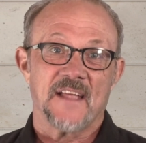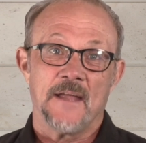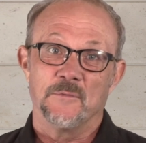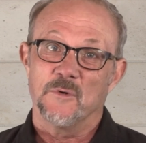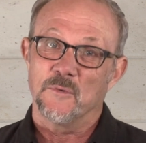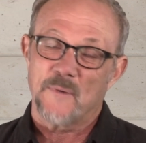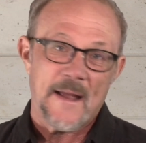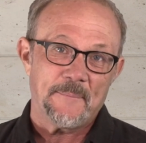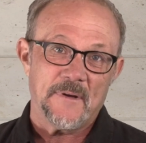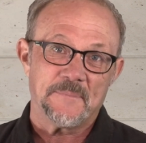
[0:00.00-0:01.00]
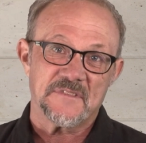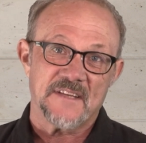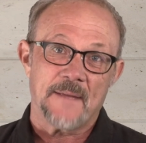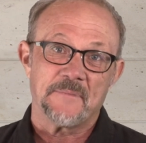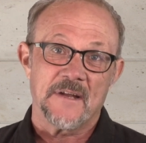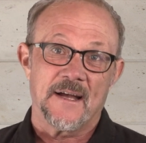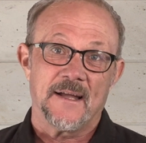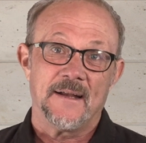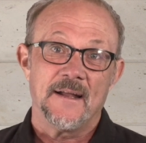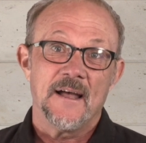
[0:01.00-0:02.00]
and we'll wrap up step
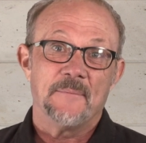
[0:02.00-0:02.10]
9